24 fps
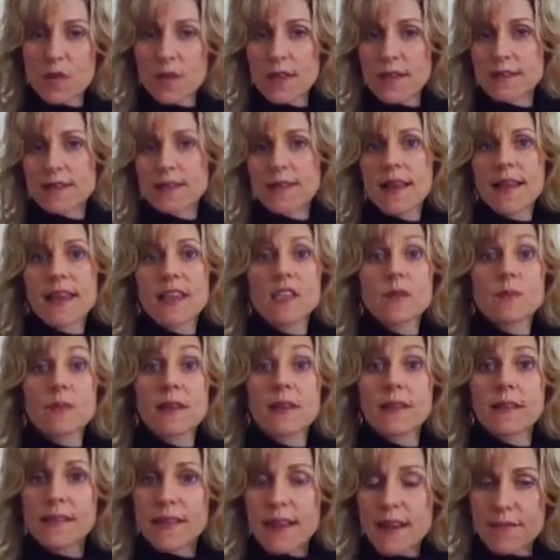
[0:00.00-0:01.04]
It's like it's
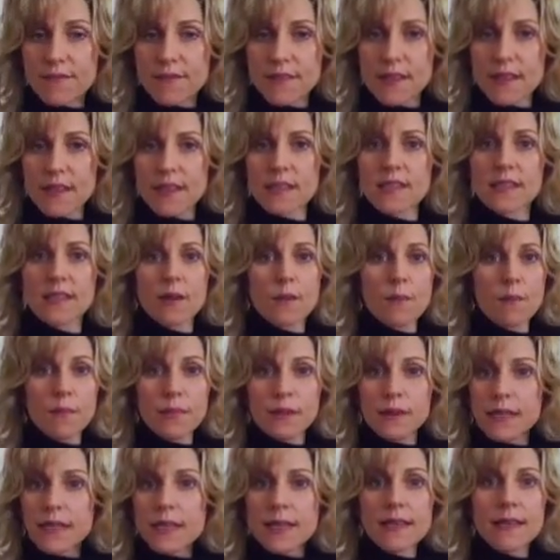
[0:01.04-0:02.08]
been lifted. It's
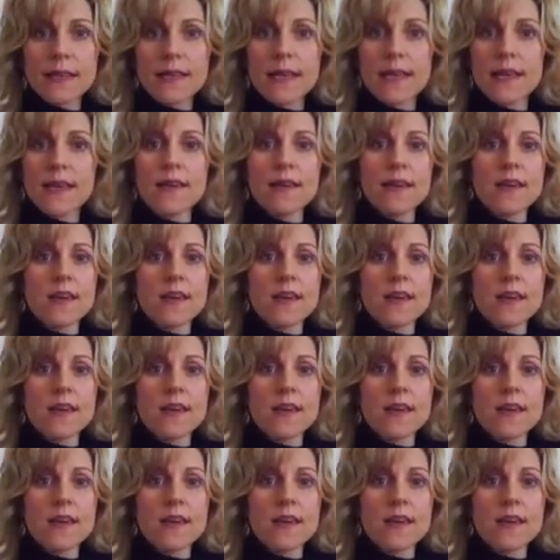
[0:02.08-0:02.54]
completely